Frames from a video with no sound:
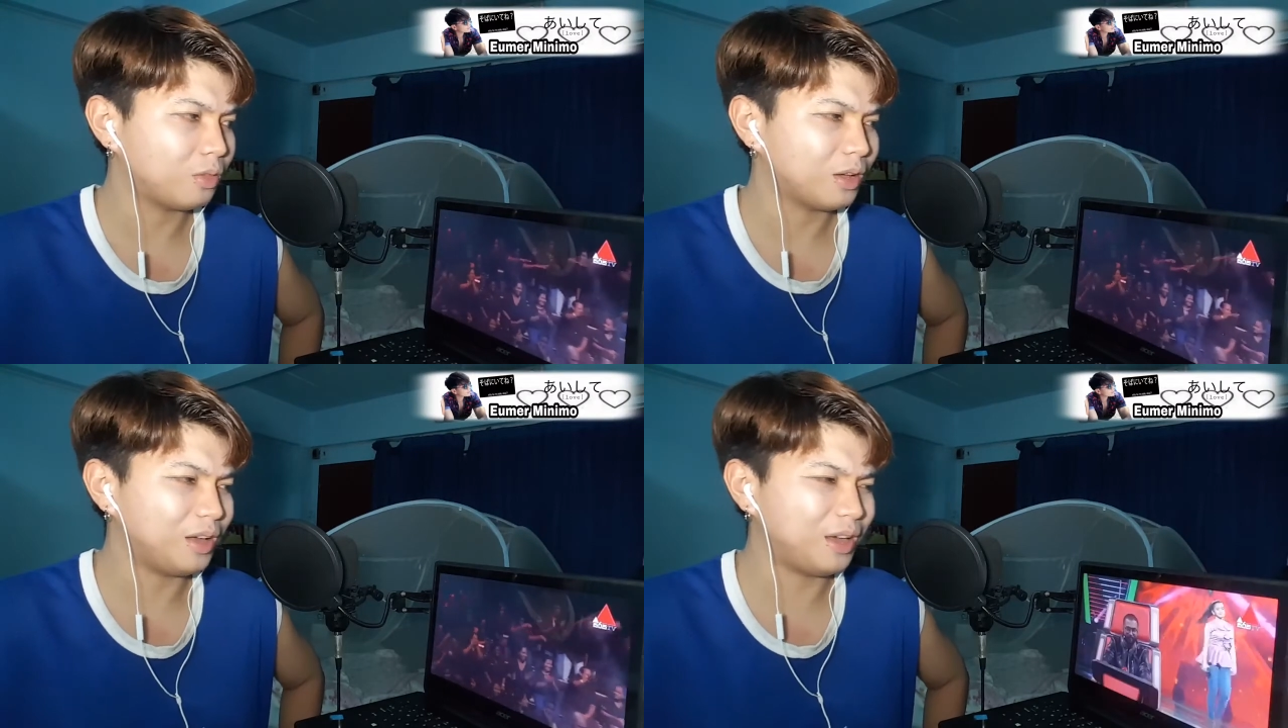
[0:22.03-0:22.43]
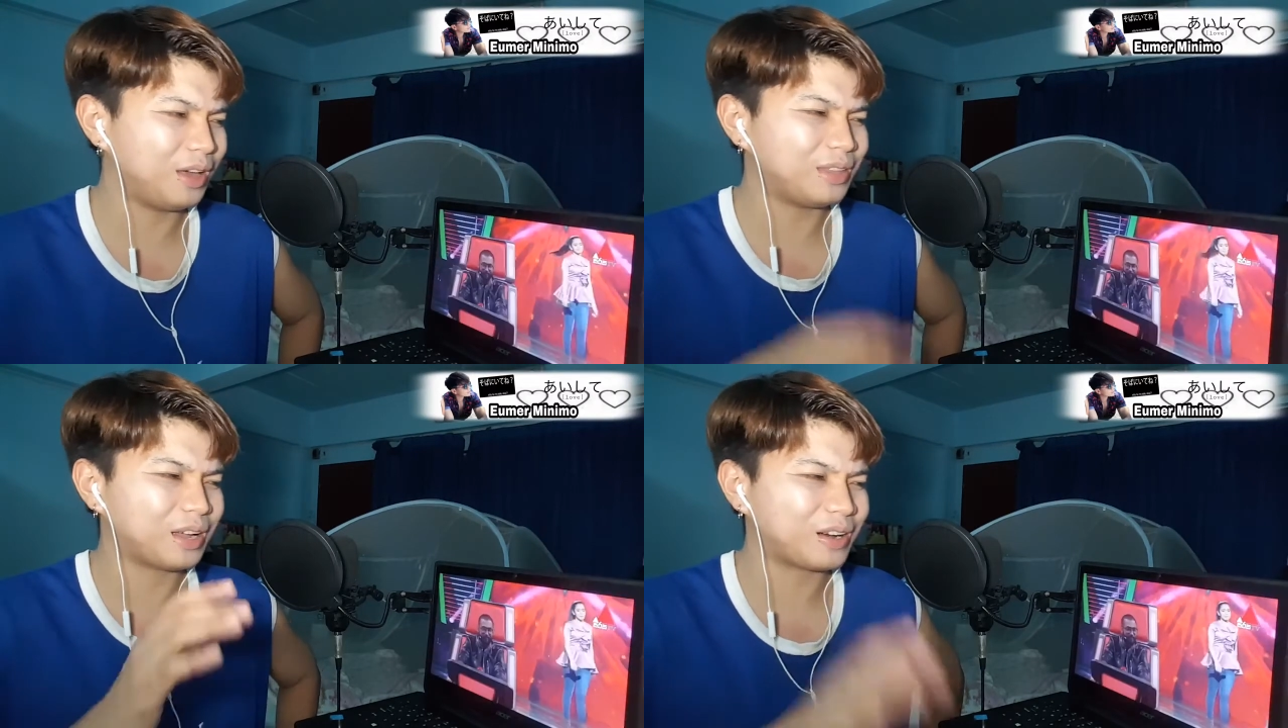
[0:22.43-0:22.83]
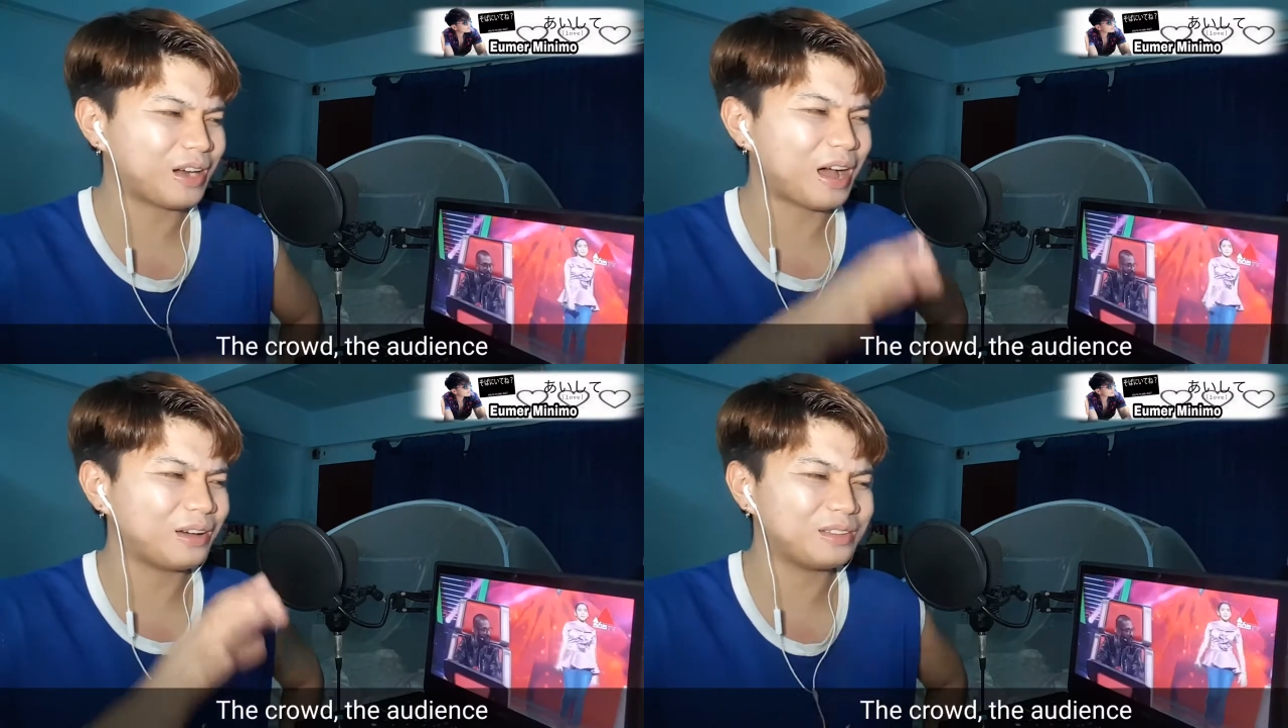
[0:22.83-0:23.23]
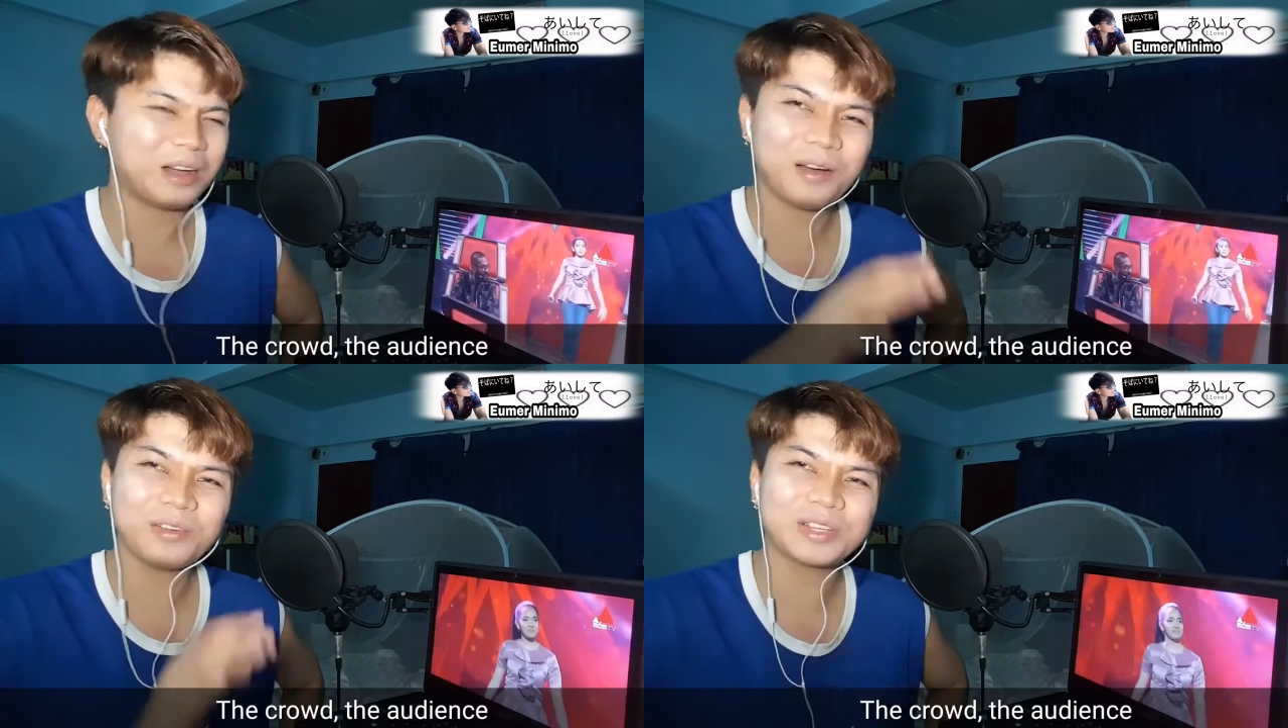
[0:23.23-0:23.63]
The crowd,
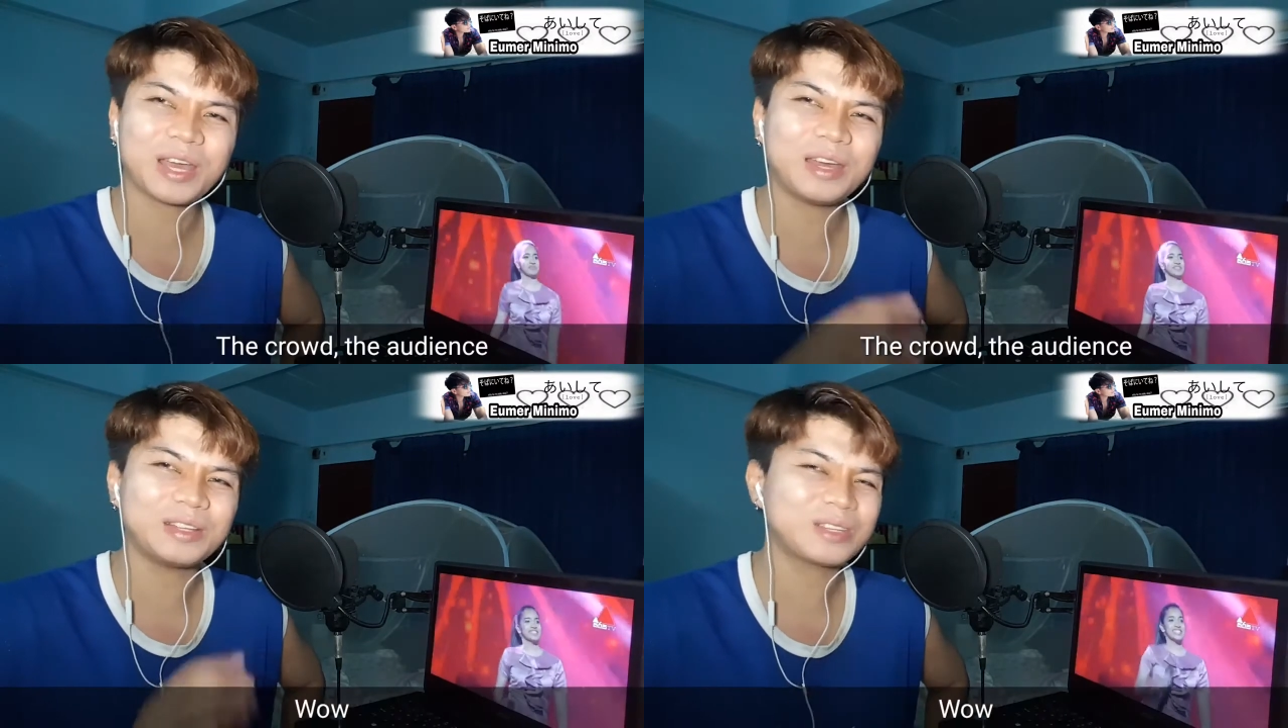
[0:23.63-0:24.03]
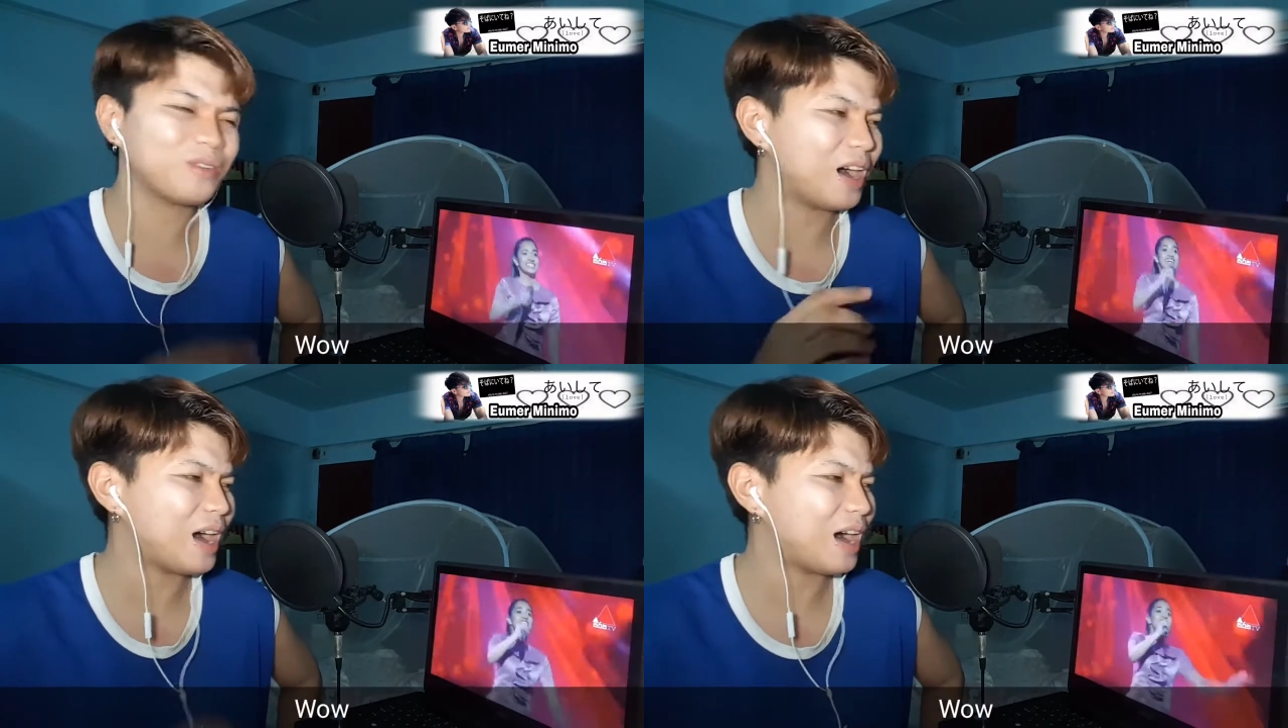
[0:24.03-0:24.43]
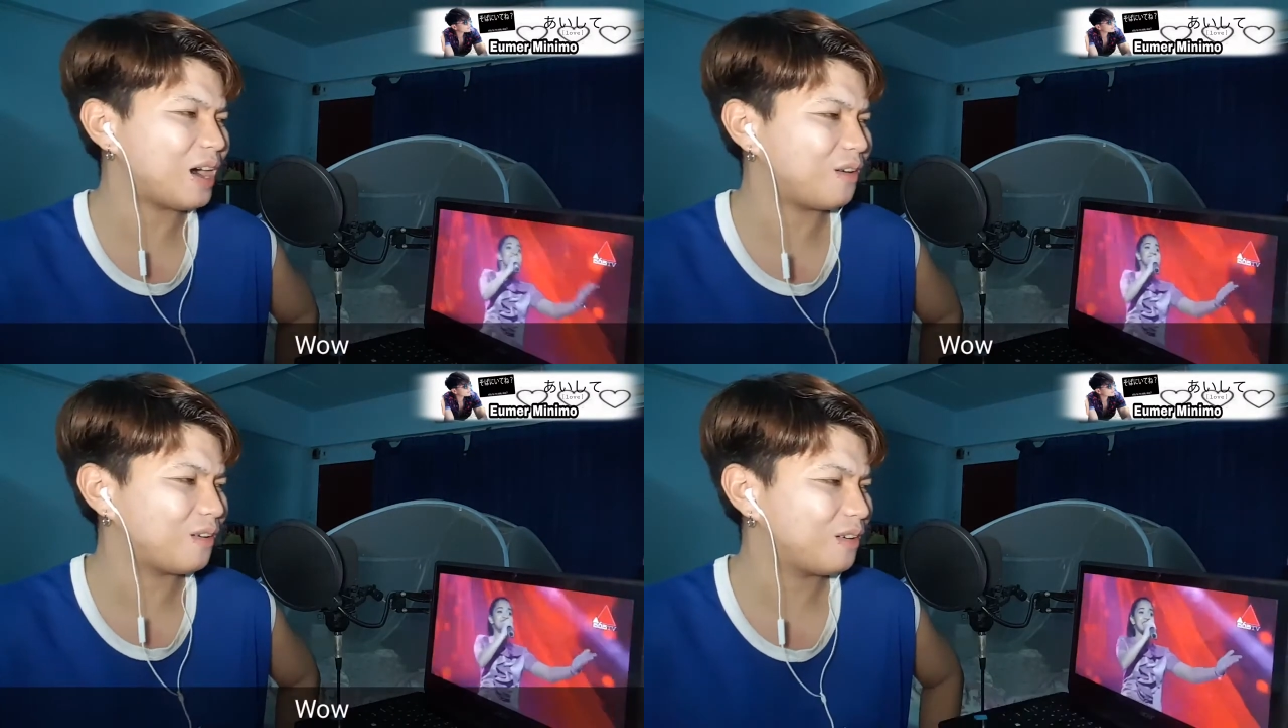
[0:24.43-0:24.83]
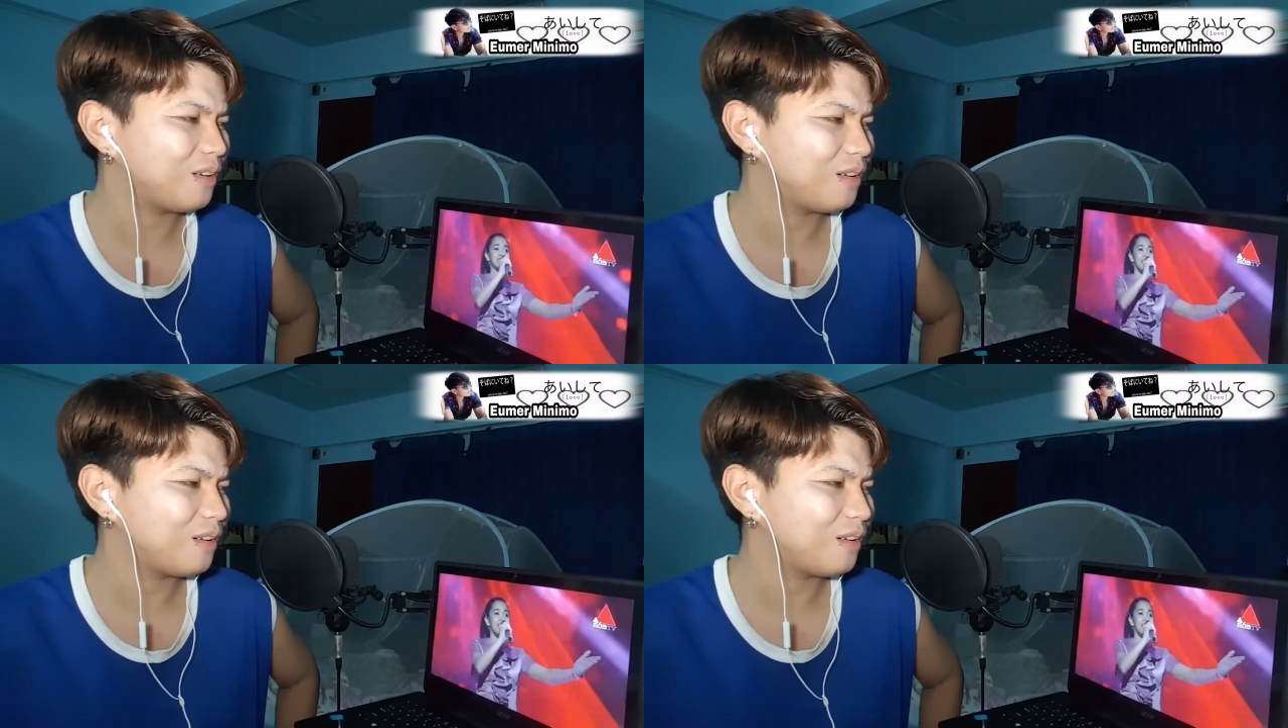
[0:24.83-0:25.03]
the audience, wow.